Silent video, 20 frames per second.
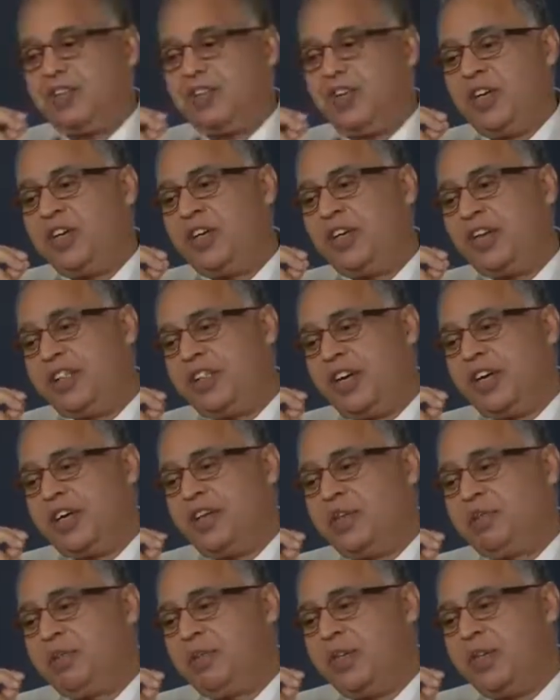very
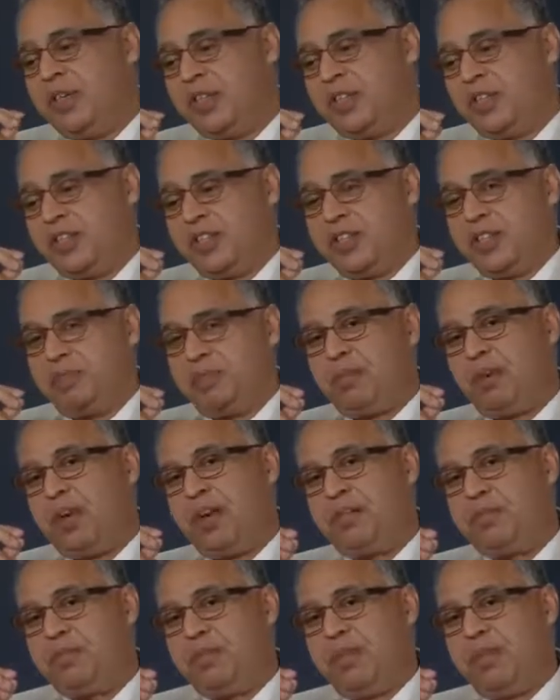exciting because of the
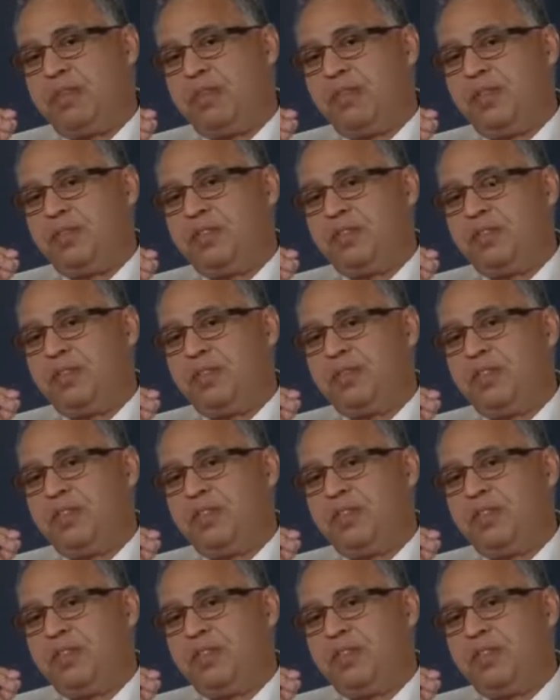prospect of